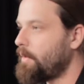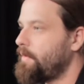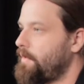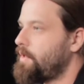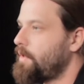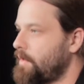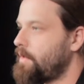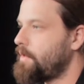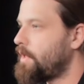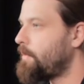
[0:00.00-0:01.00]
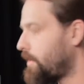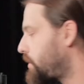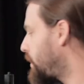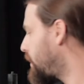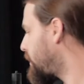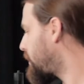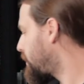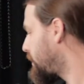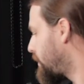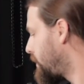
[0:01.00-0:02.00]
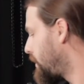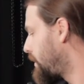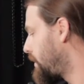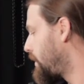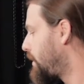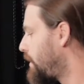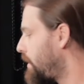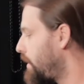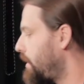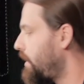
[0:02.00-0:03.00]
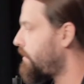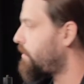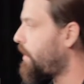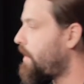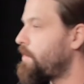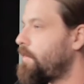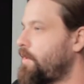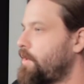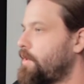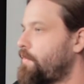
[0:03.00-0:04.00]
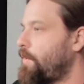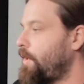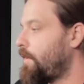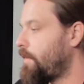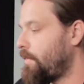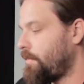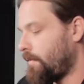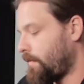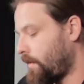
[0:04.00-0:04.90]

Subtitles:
efficient this system actually is. I have a Panasonic GH3 with